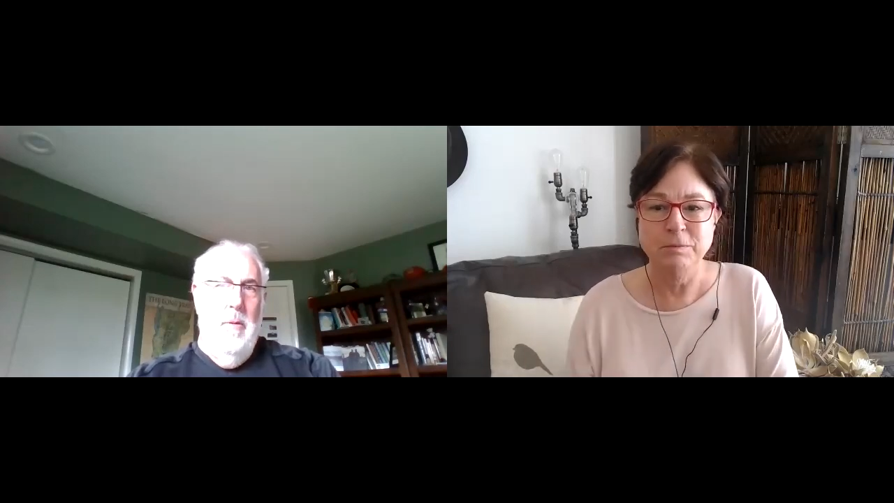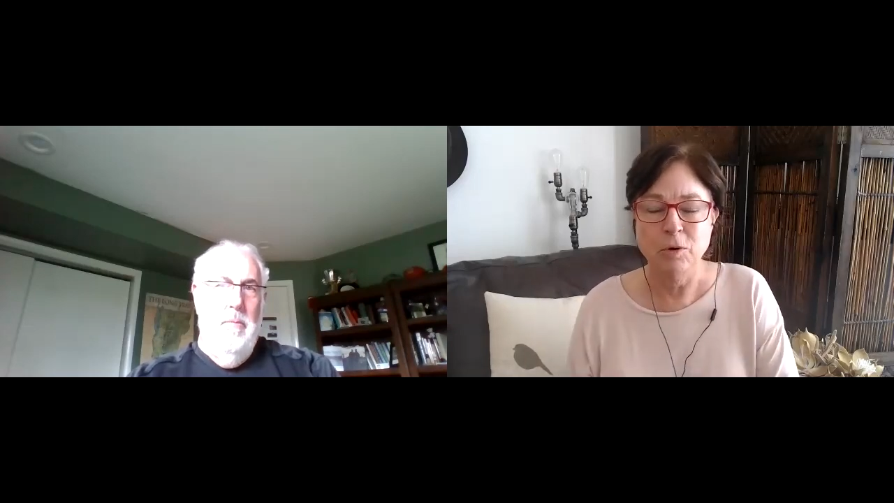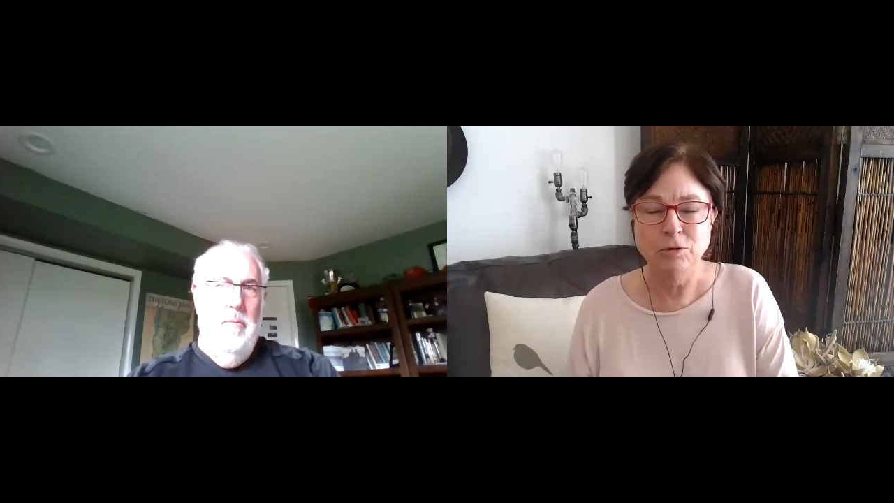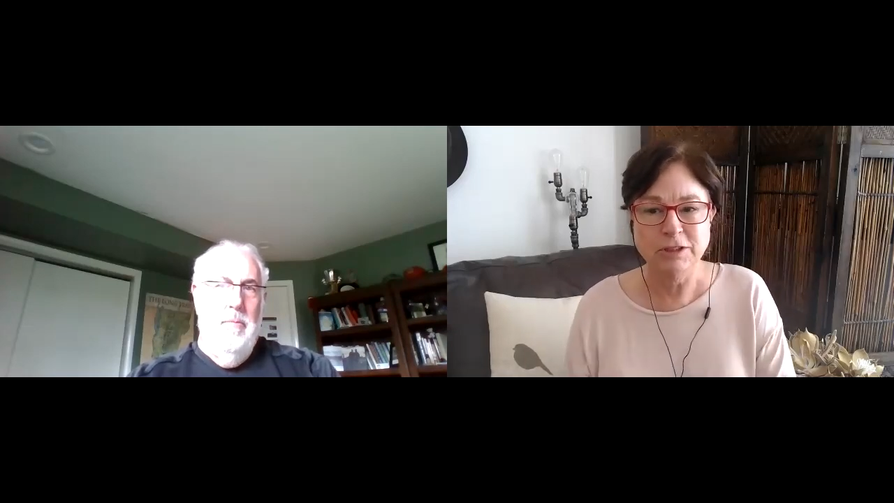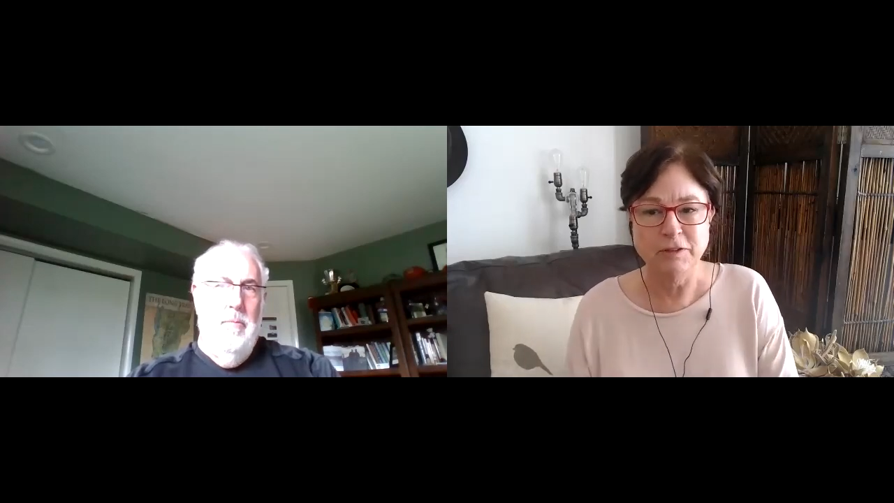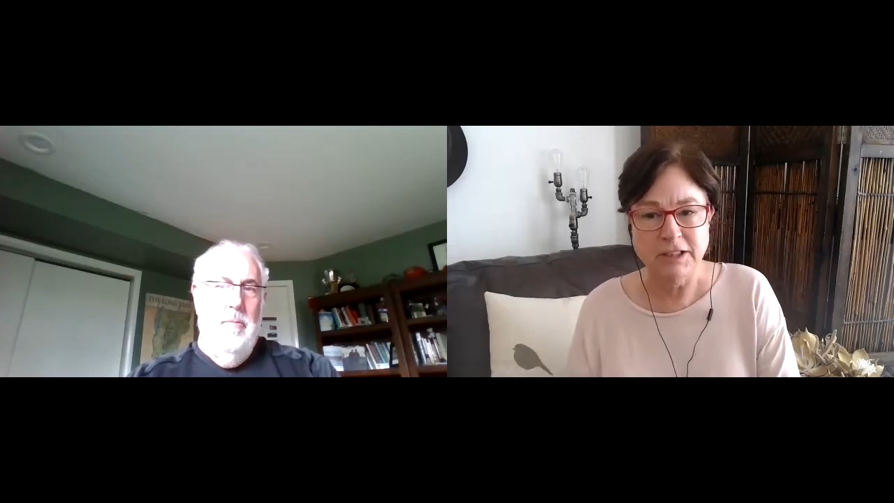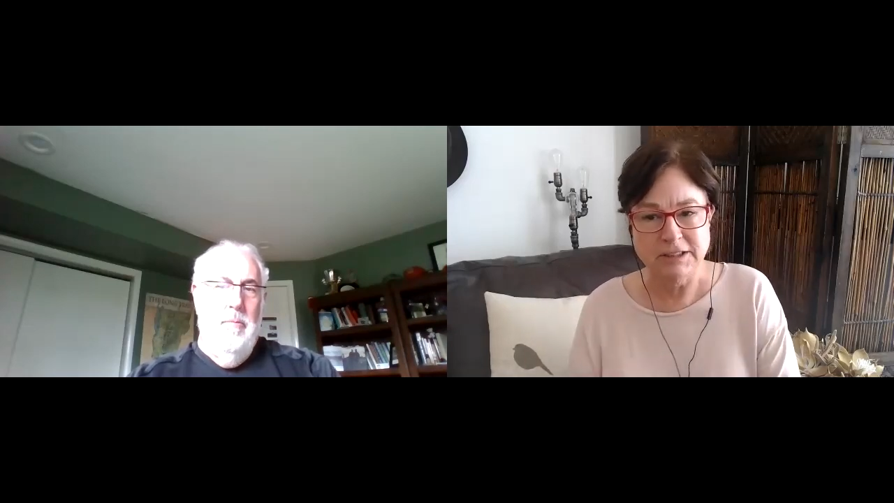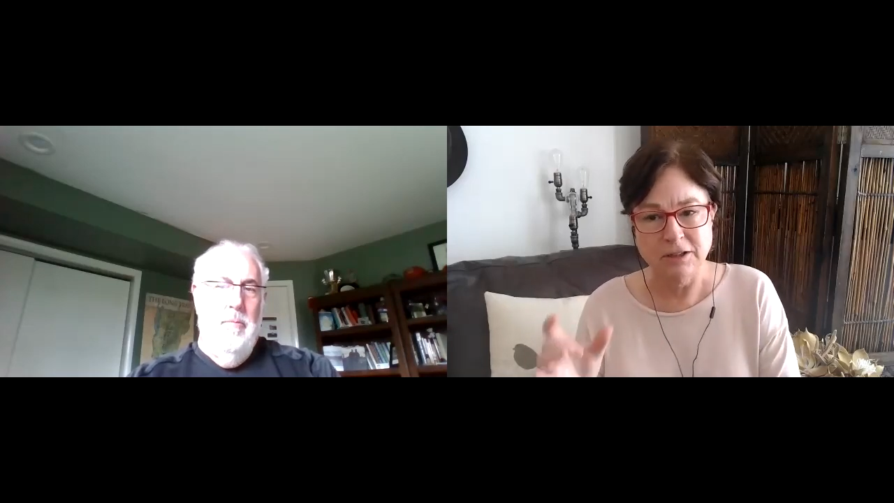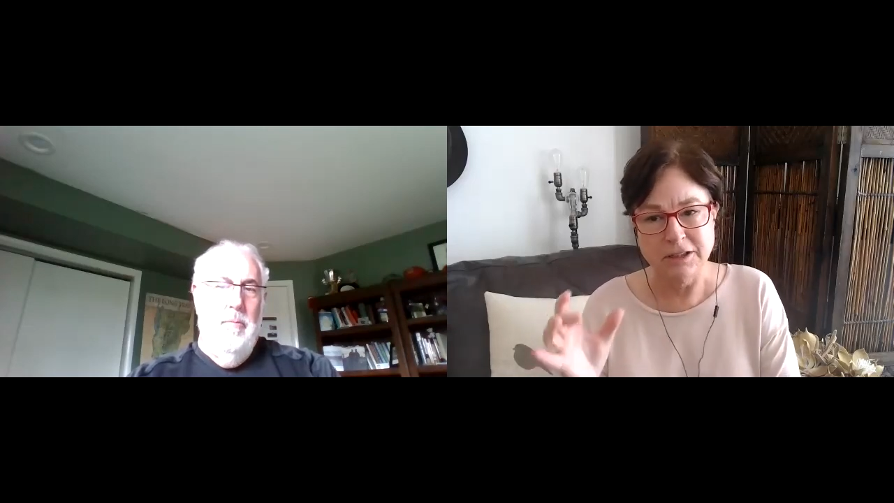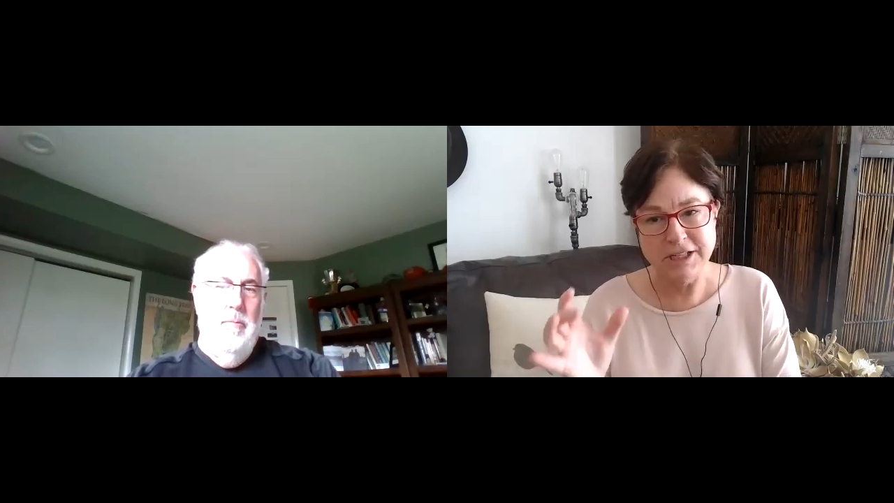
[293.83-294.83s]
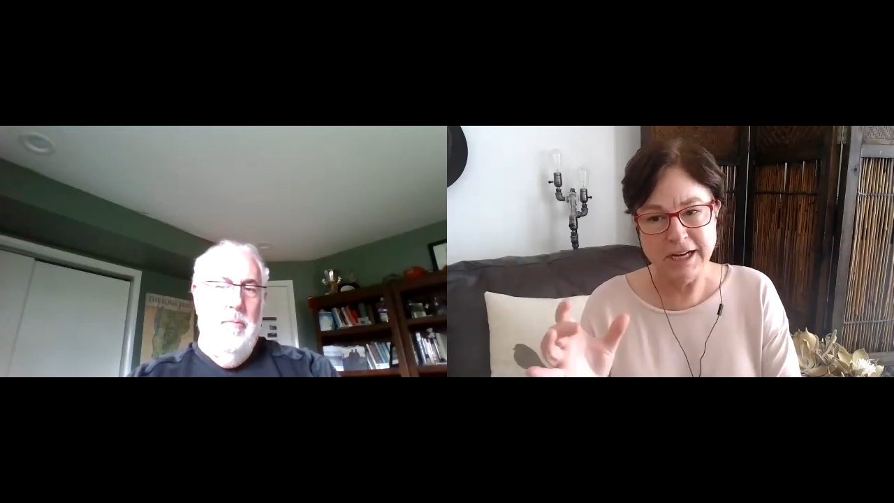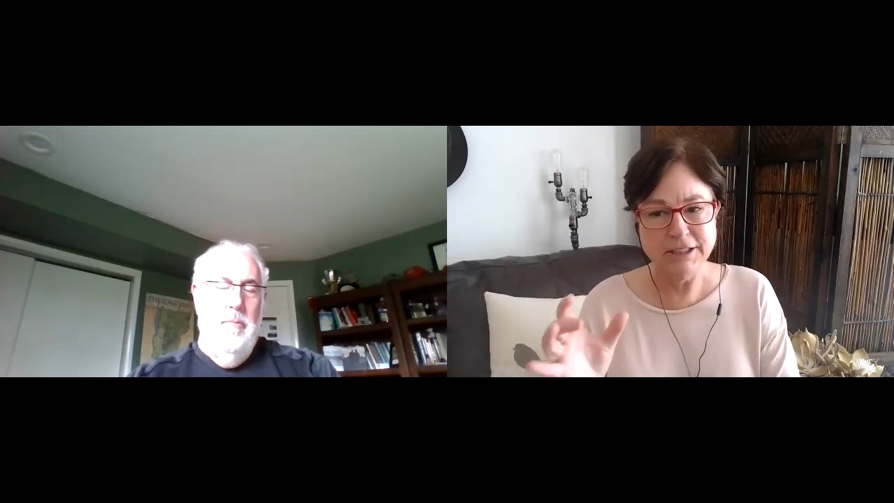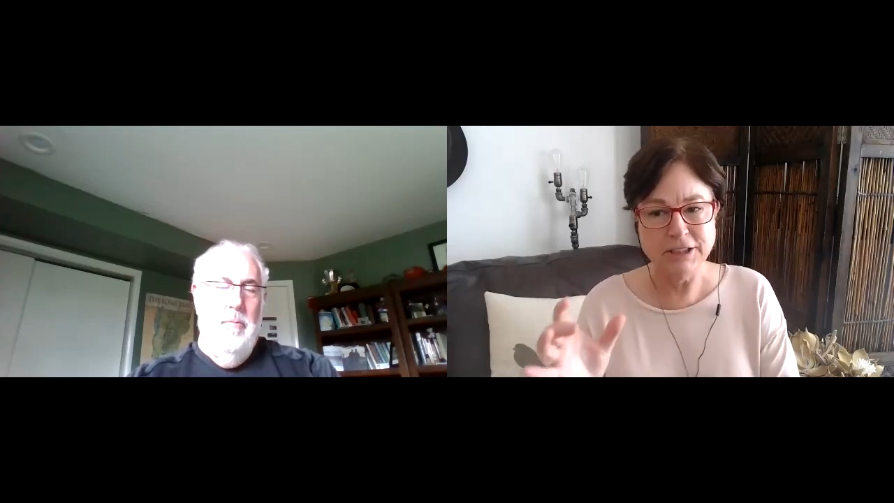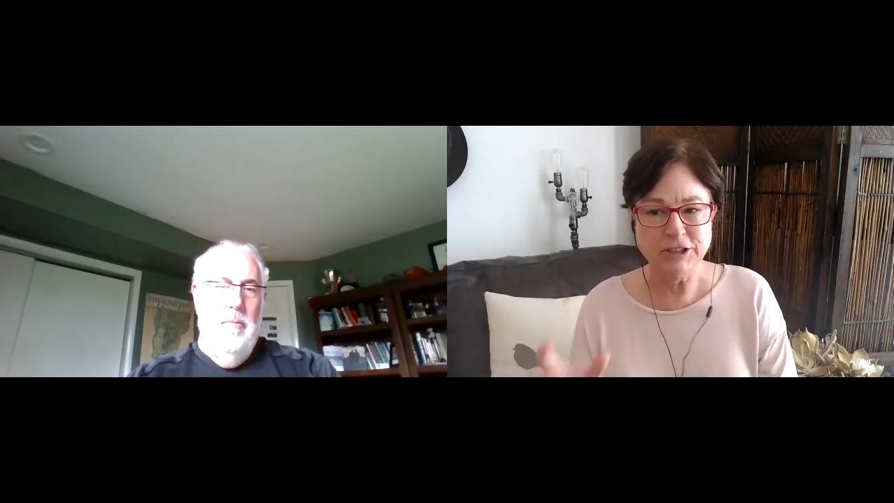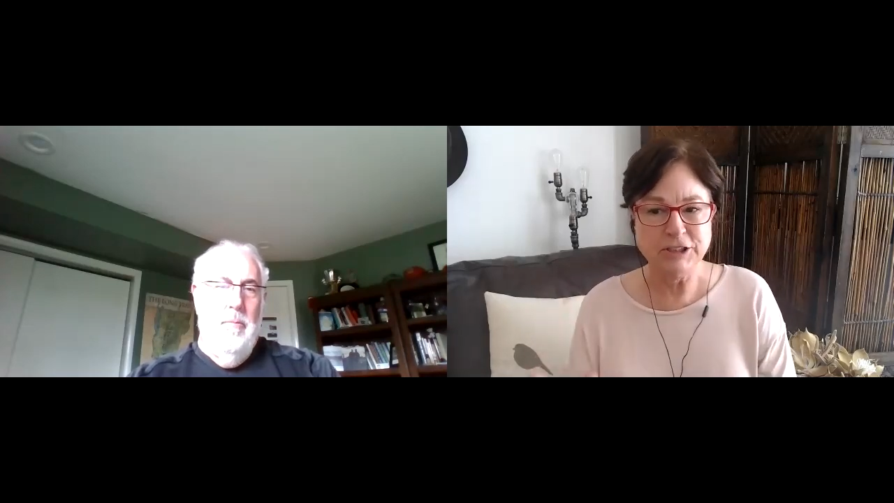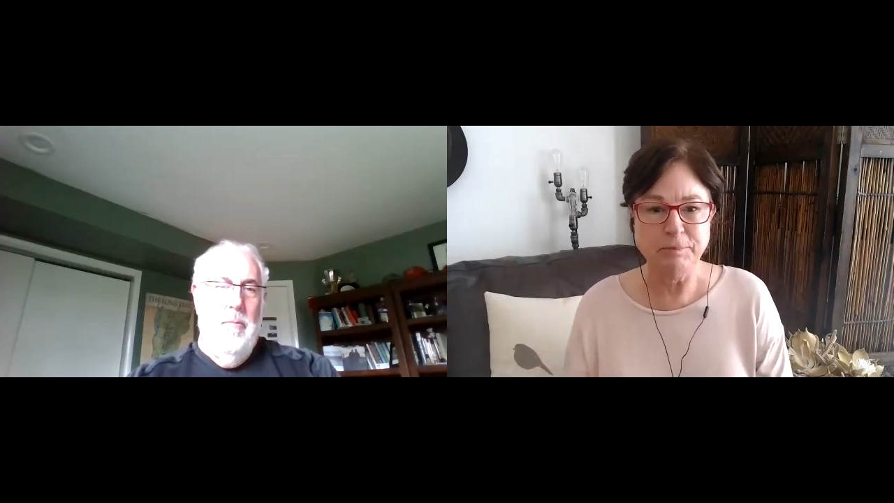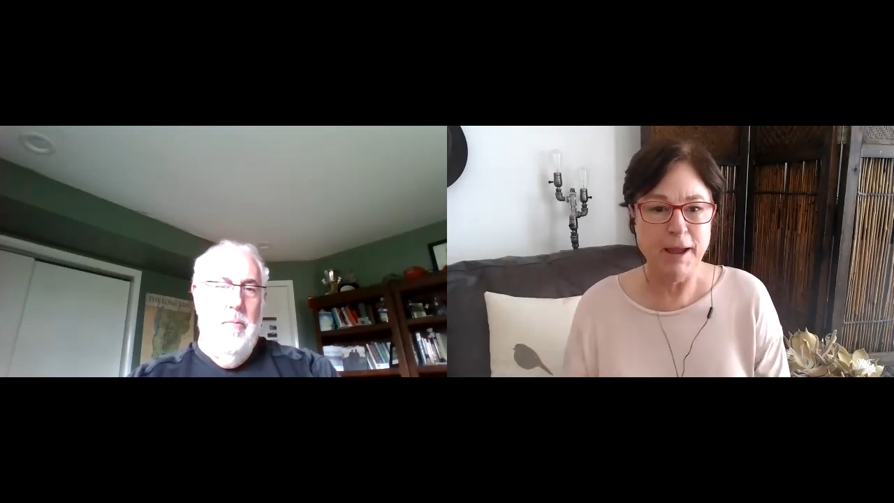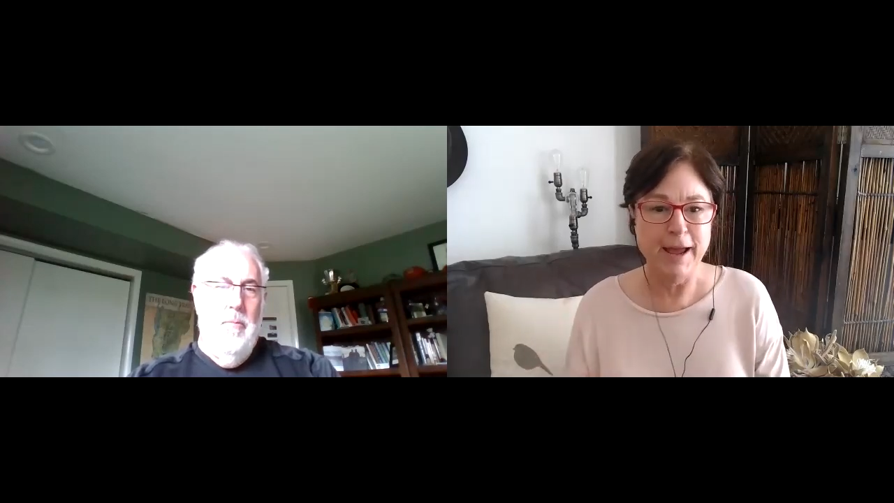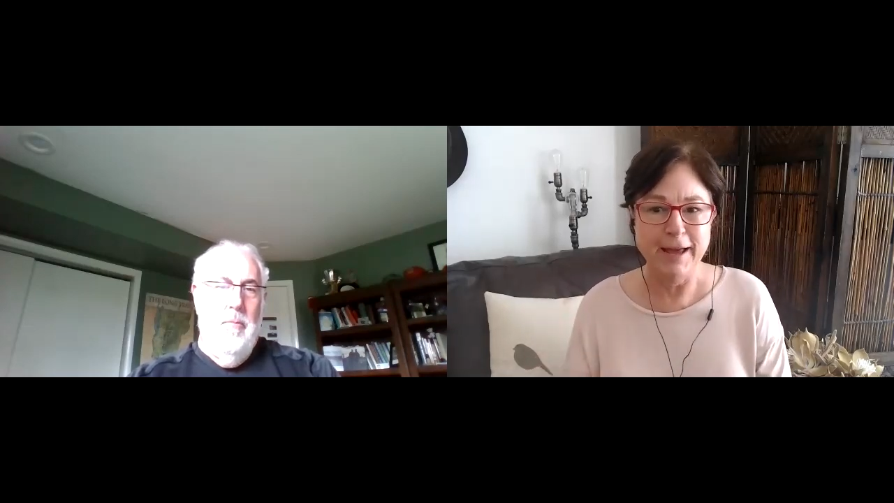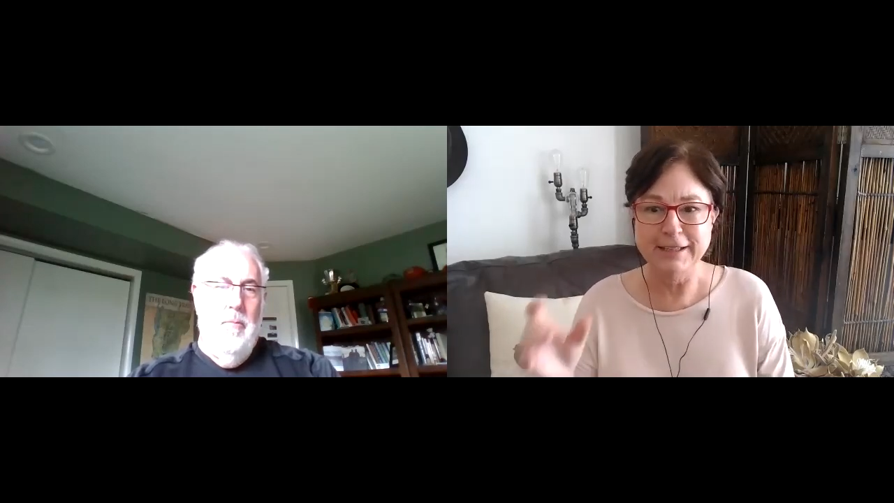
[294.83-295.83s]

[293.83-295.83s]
Most of us, our attention span